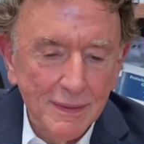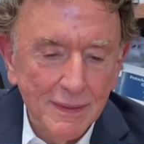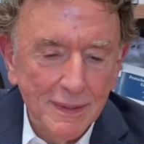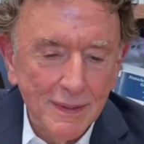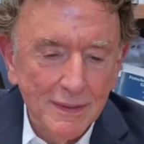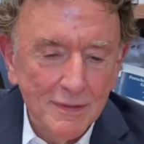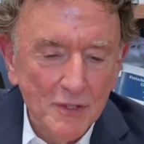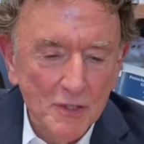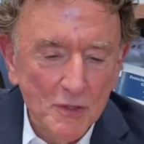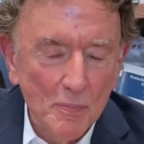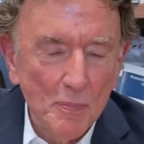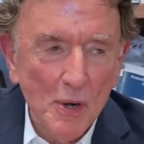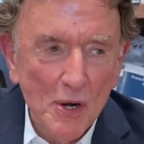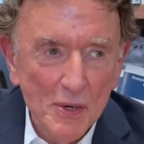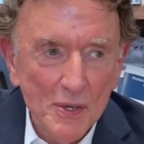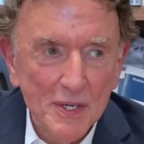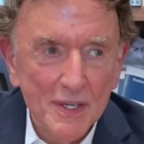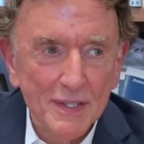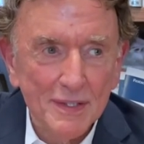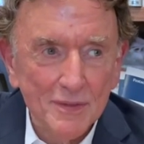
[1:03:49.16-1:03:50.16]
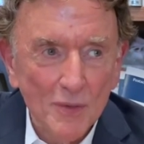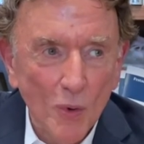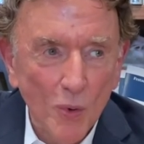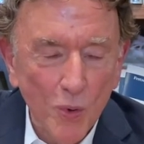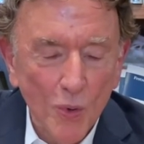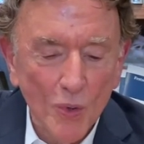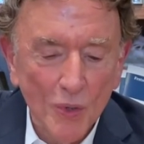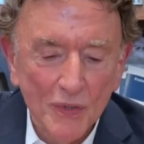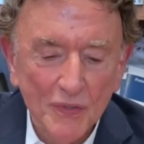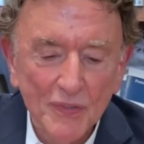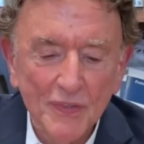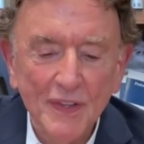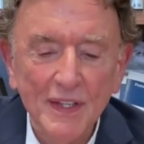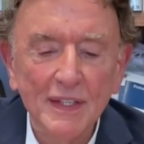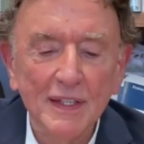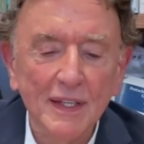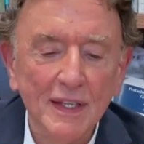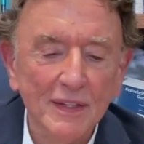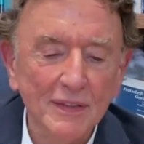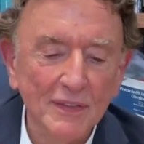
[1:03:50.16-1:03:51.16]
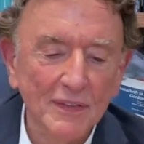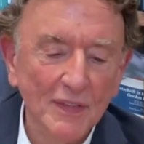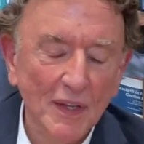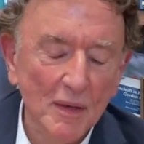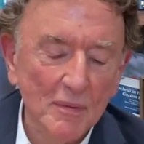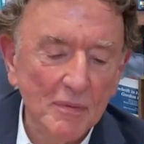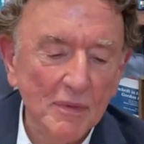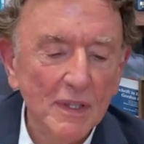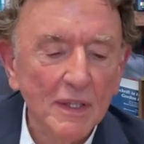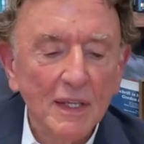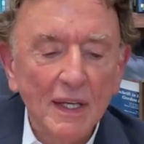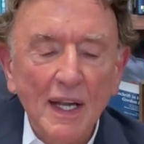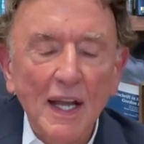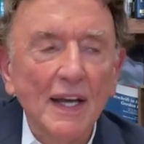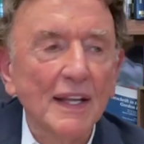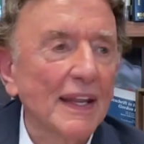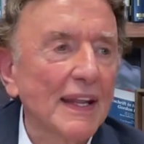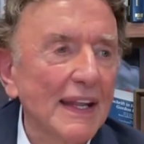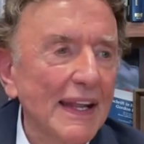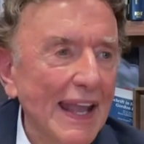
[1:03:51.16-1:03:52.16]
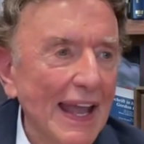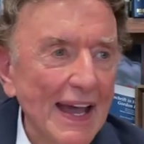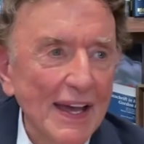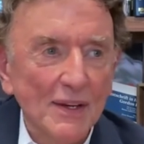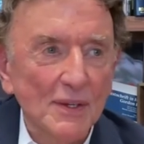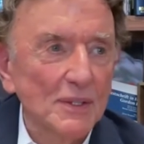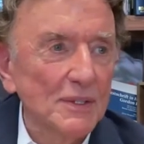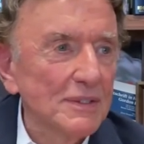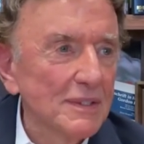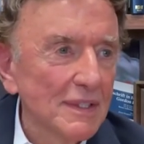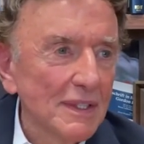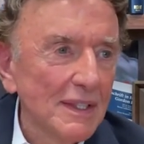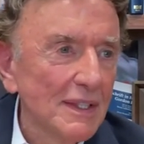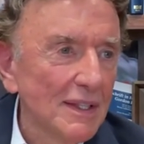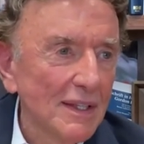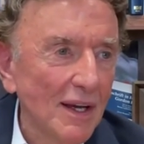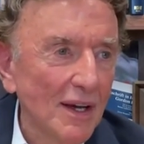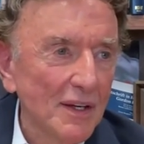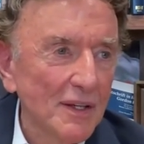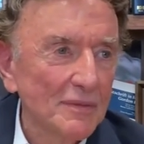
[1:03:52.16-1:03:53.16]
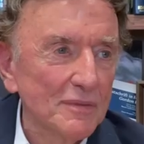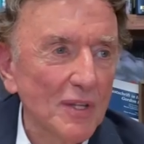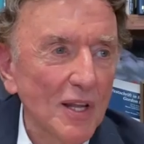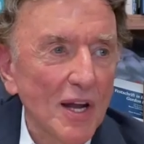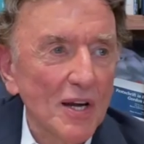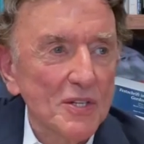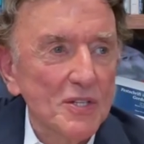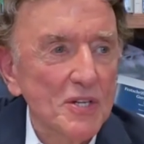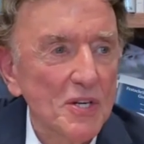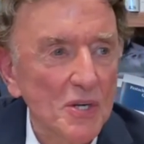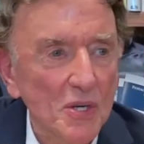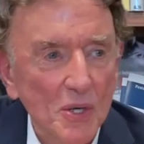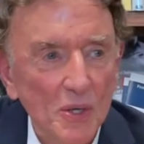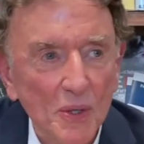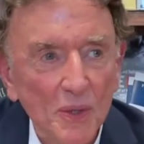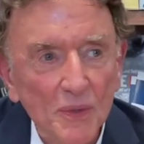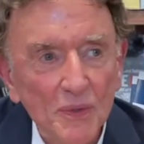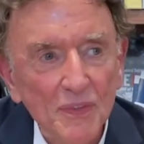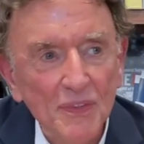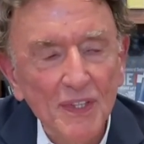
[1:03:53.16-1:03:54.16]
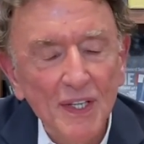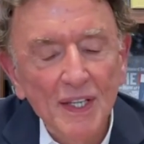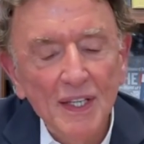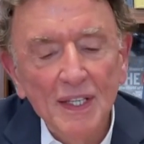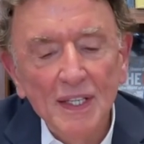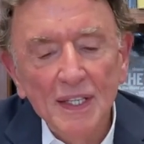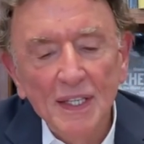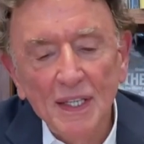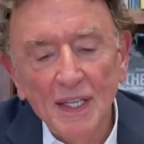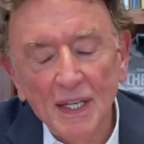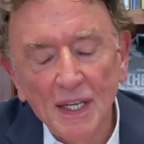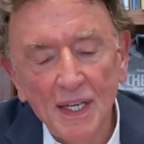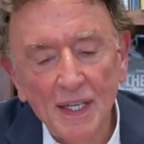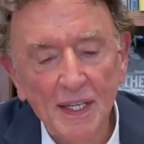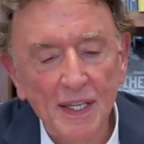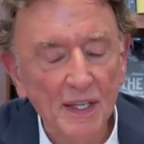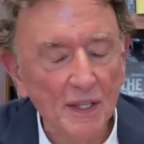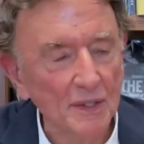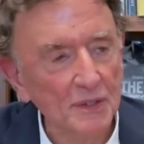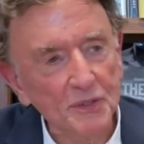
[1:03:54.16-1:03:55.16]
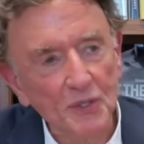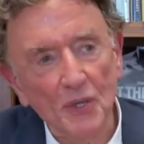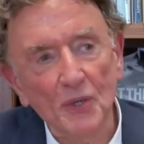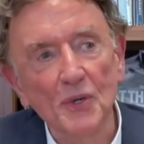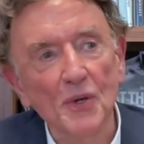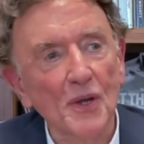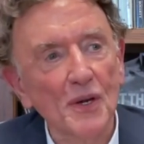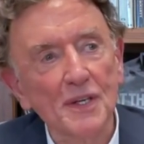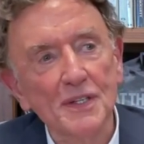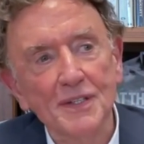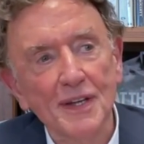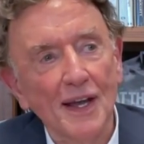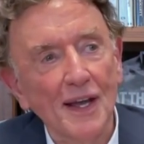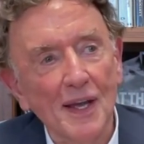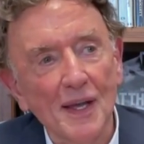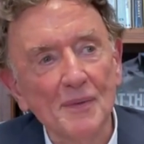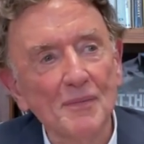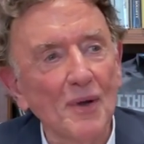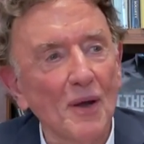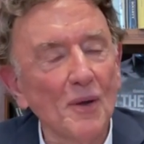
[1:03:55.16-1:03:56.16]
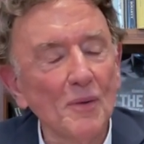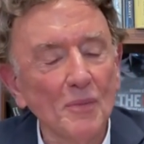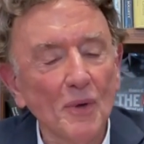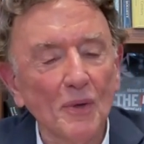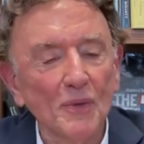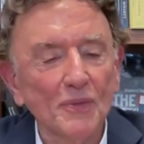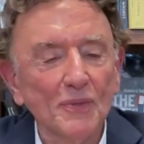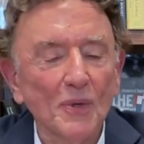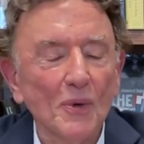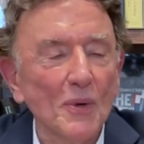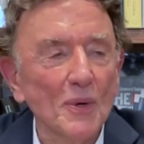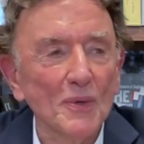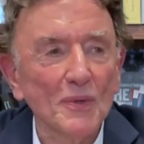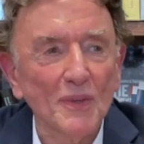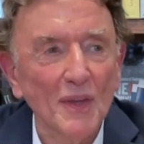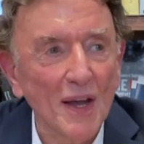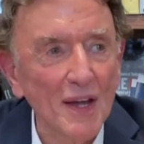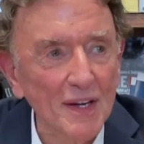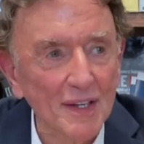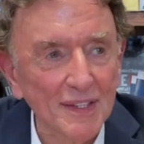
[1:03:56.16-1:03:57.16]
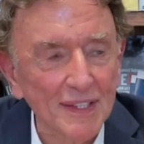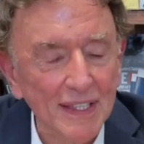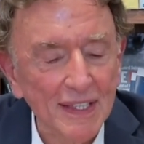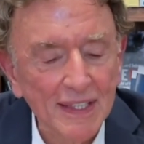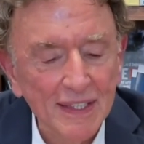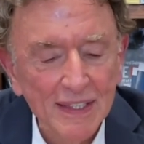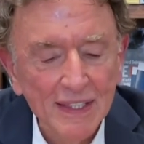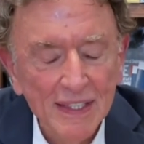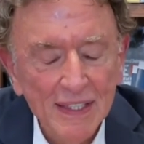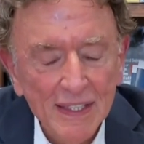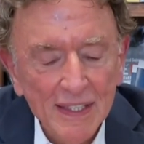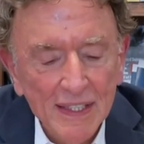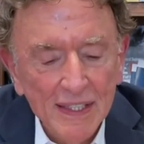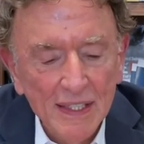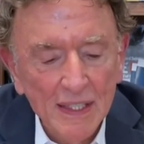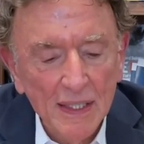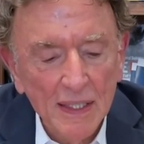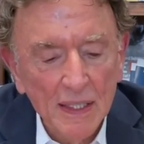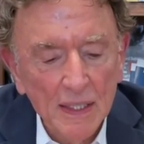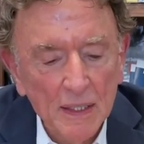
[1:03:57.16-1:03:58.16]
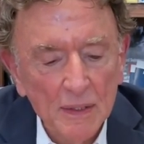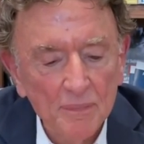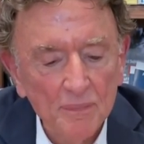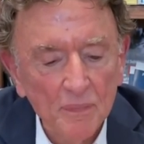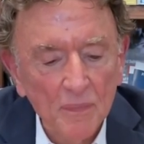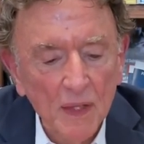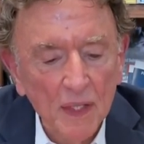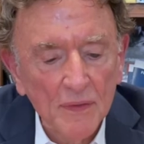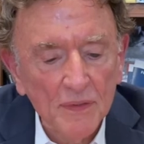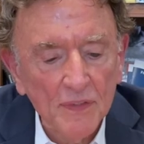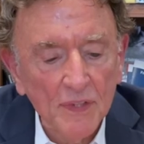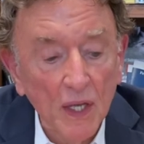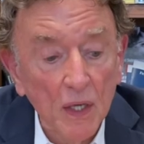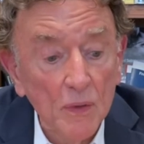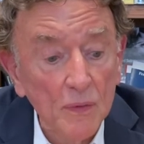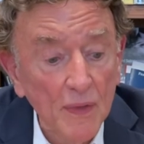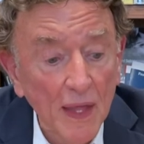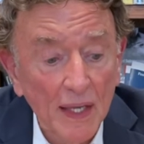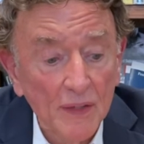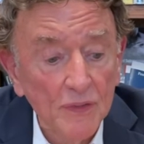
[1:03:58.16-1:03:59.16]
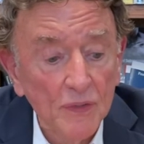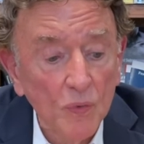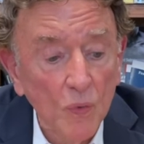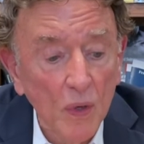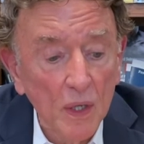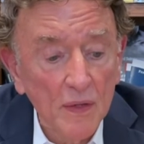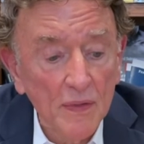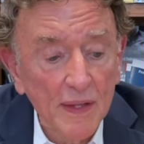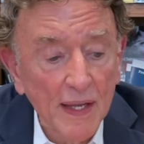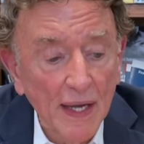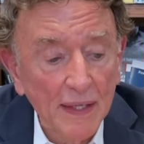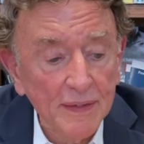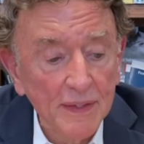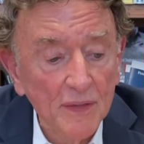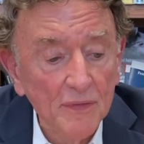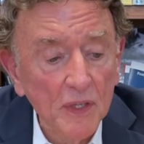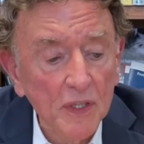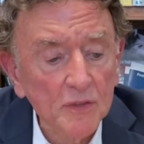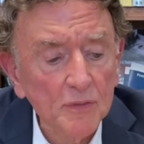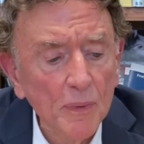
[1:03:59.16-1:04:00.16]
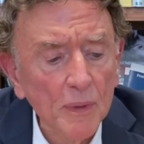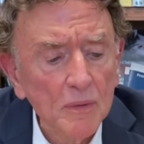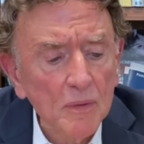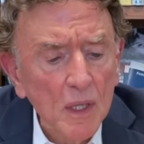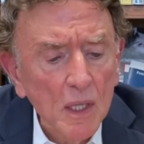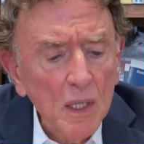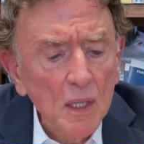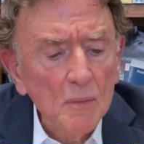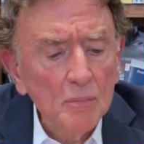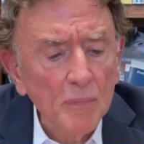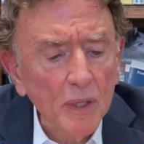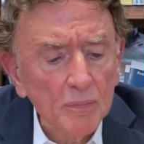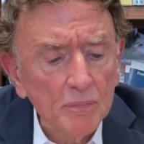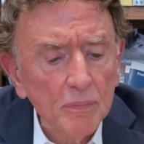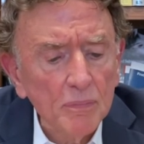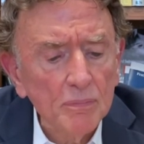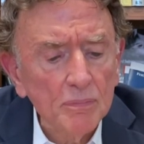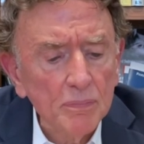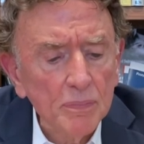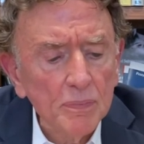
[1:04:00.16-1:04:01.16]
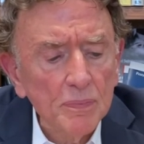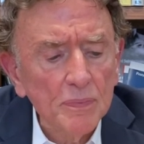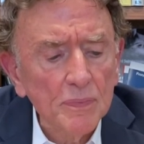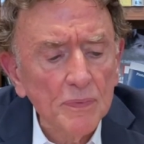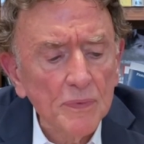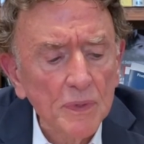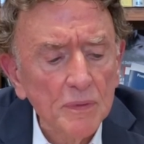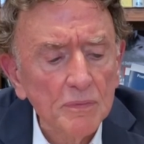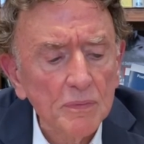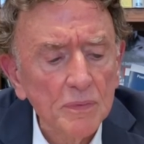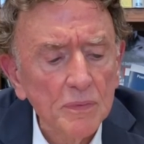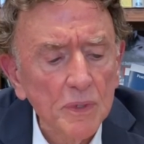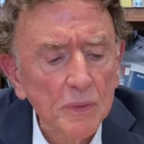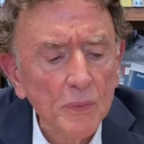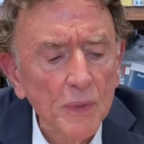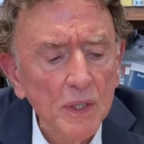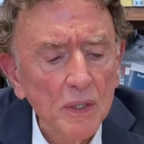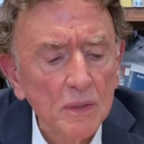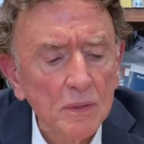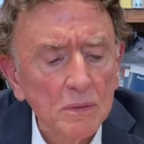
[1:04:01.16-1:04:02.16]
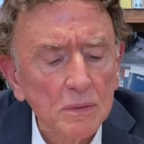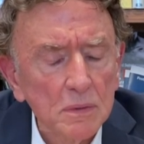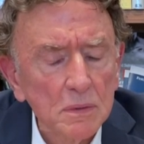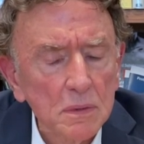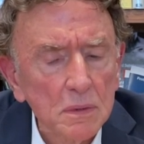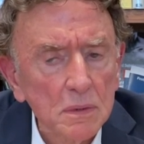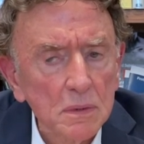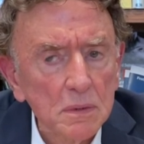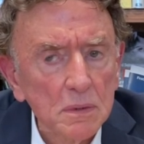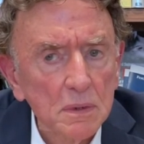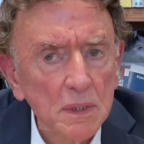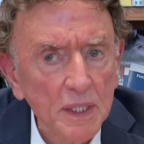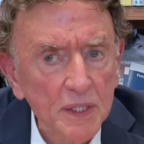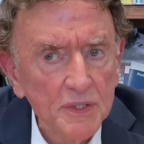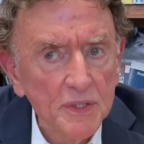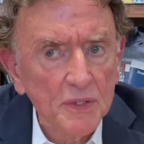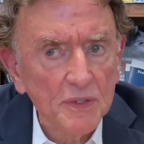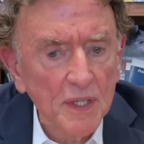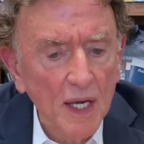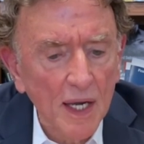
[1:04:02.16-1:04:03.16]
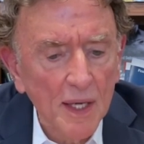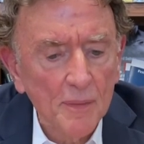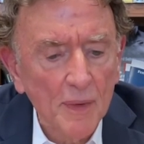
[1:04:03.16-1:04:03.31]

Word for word: spirited horse that ends up cutting cattle out of large herds. Uh, it'll turn on a dime almost horizontally. Um, so that's one of the activities. But but the the real leisure time